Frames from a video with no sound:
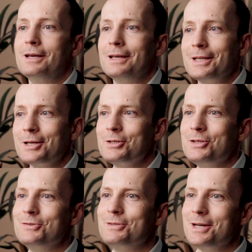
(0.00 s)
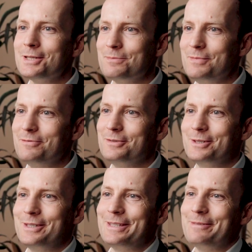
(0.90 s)
And actually, just
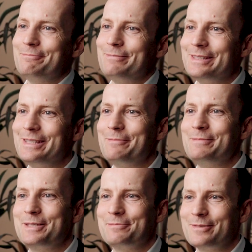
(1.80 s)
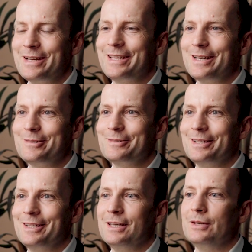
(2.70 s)
before the pandemic's breakout,
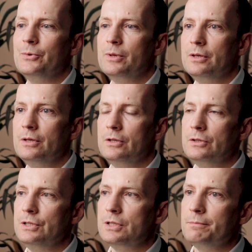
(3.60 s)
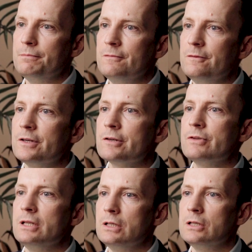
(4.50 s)
we did a
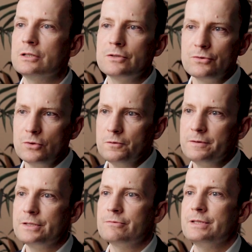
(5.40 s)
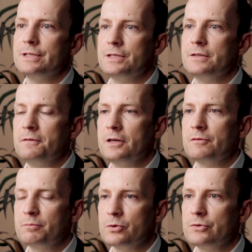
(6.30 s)
very large Office
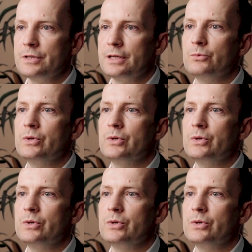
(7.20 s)
365 project